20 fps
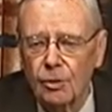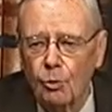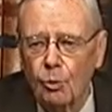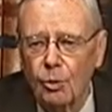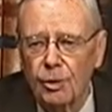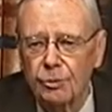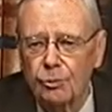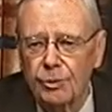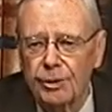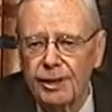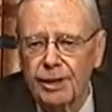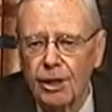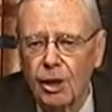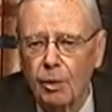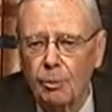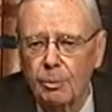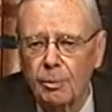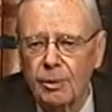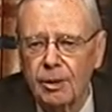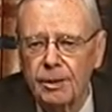when we
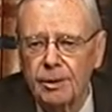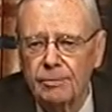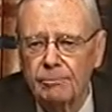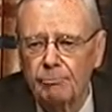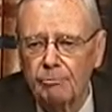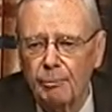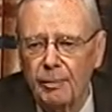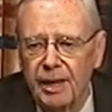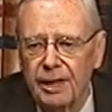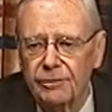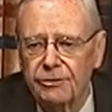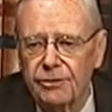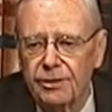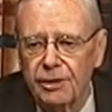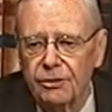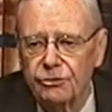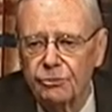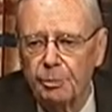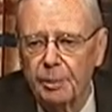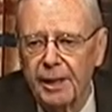help make
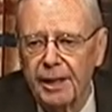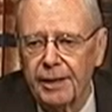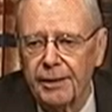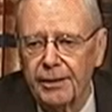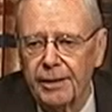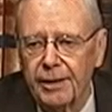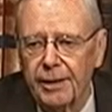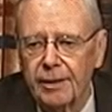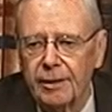things better.